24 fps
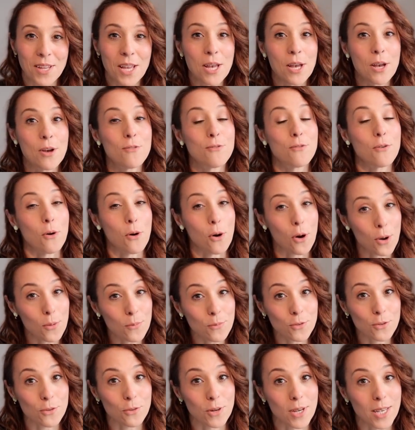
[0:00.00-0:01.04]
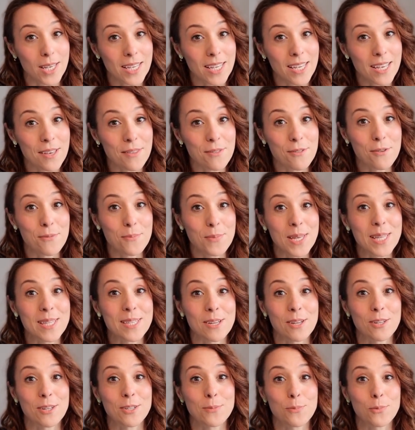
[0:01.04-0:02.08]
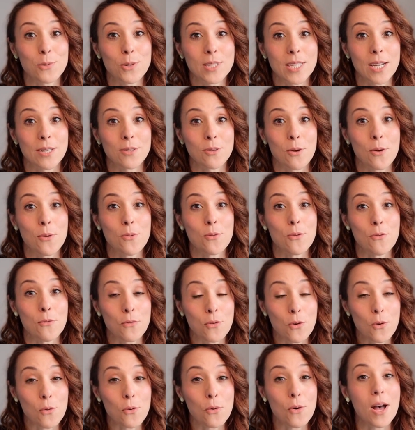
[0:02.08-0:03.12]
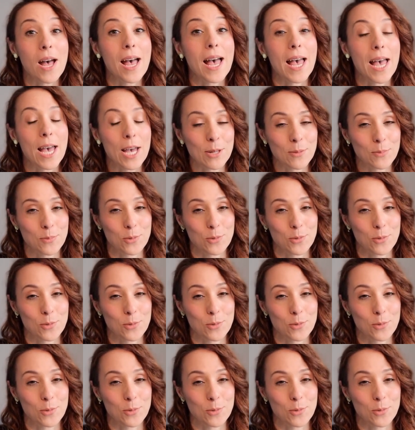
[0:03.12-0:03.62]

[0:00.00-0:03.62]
For home drying, the beans are spread out on the floor and